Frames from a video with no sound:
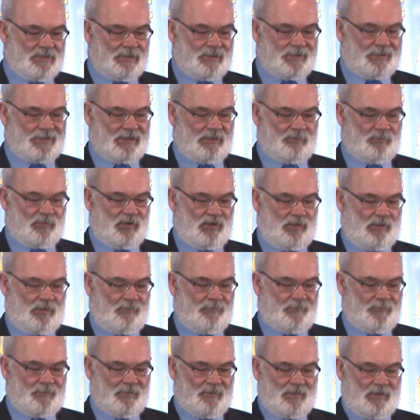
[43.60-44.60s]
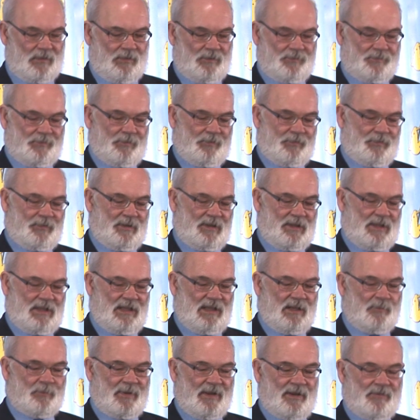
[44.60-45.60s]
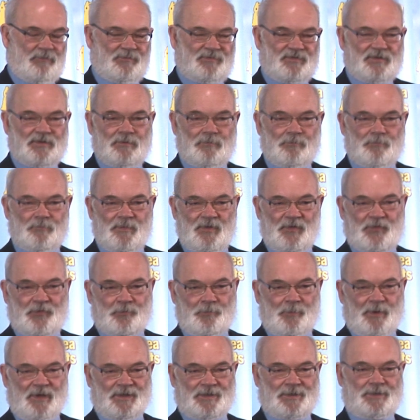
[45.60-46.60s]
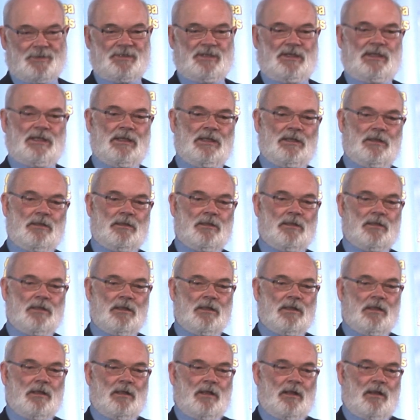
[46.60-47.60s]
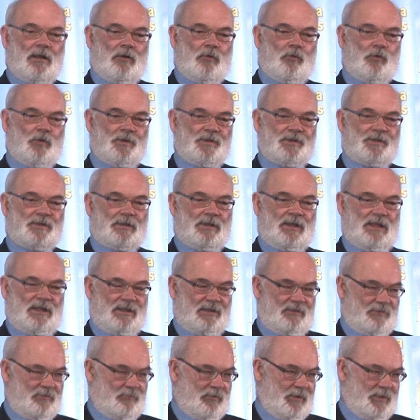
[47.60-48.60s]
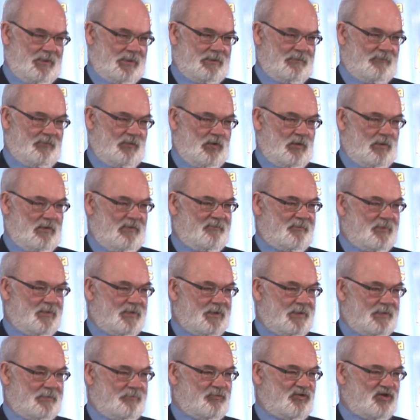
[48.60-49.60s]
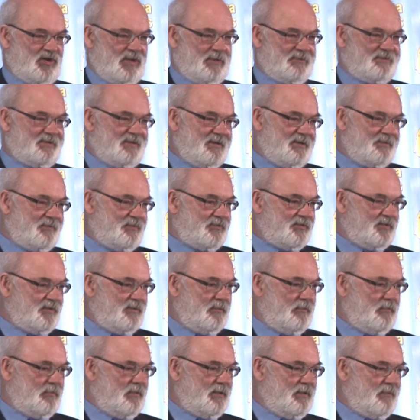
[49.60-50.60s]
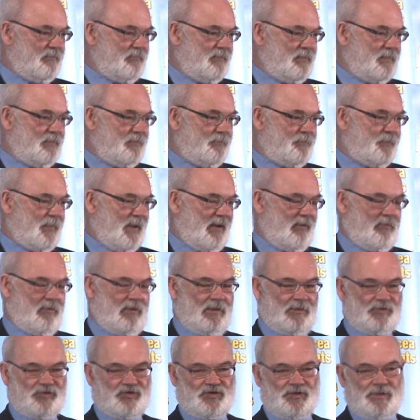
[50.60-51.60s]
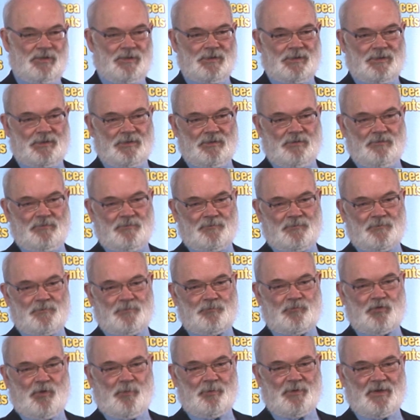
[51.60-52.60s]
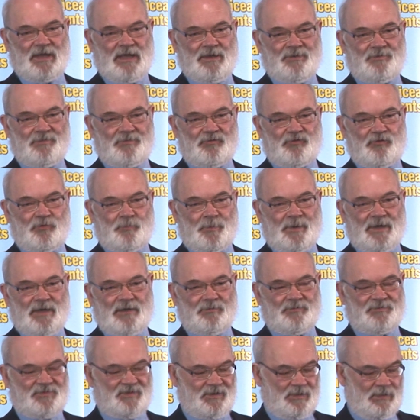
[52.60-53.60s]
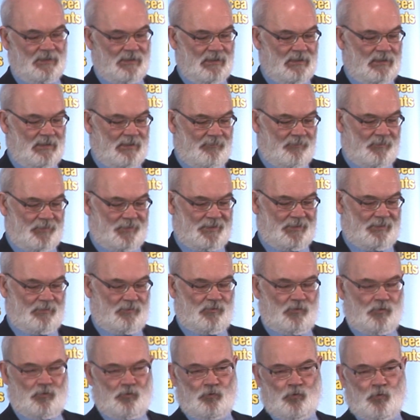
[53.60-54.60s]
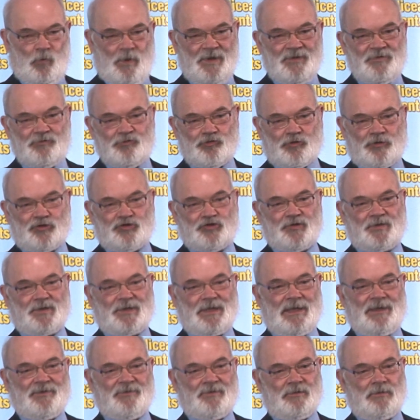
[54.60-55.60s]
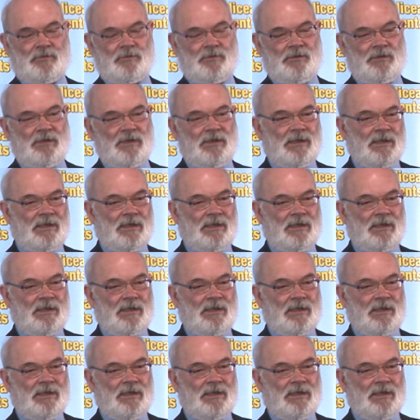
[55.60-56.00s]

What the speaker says: set me off on thinking about myth-busting was, like the rest of you, I've been subjected to barrages of propaganda about the so-called Windrush scandal,